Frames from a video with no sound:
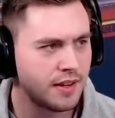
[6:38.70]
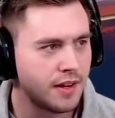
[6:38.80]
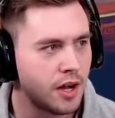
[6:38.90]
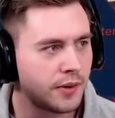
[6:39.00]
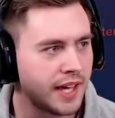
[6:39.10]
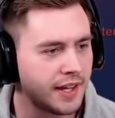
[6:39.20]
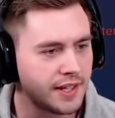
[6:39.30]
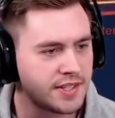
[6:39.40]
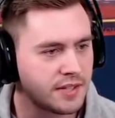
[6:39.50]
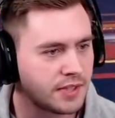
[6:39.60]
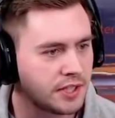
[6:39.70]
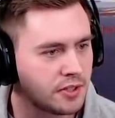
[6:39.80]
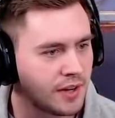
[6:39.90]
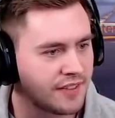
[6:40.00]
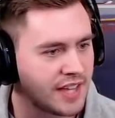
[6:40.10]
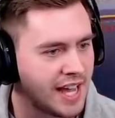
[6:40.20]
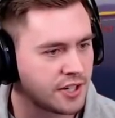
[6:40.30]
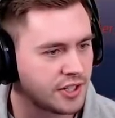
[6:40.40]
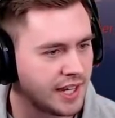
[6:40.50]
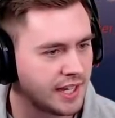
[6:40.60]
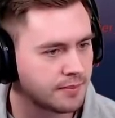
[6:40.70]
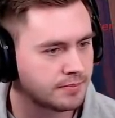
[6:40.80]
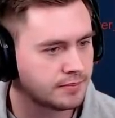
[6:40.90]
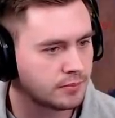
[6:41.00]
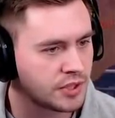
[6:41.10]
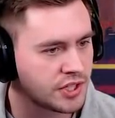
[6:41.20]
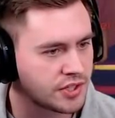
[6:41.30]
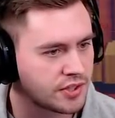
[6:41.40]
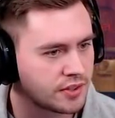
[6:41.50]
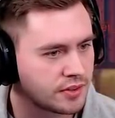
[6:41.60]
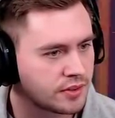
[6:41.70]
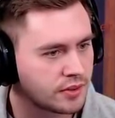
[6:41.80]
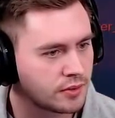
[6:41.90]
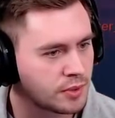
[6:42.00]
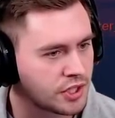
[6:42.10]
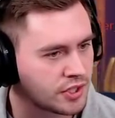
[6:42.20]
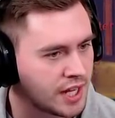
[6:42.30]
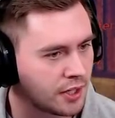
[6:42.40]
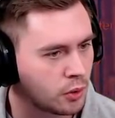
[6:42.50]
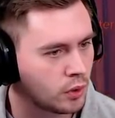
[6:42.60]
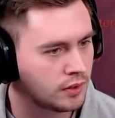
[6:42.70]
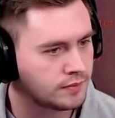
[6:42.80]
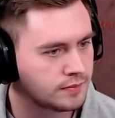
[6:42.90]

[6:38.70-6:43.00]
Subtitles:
Okay, it seems like you don't have to actually aim, which is kind of cool.